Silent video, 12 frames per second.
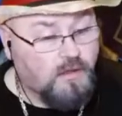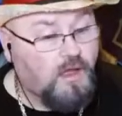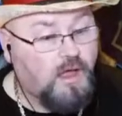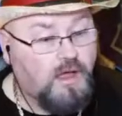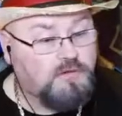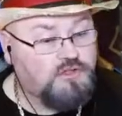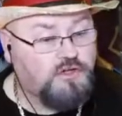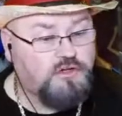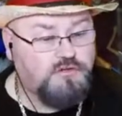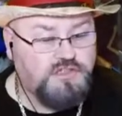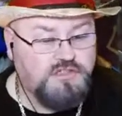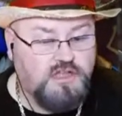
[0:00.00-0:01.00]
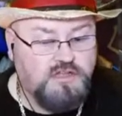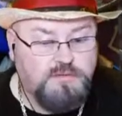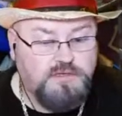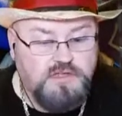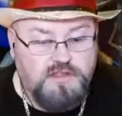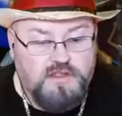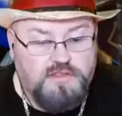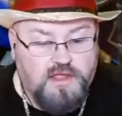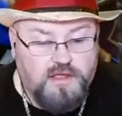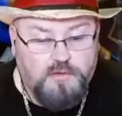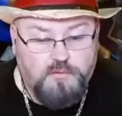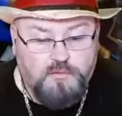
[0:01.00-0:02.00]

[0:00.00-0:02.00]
John Doe says, not to mention that the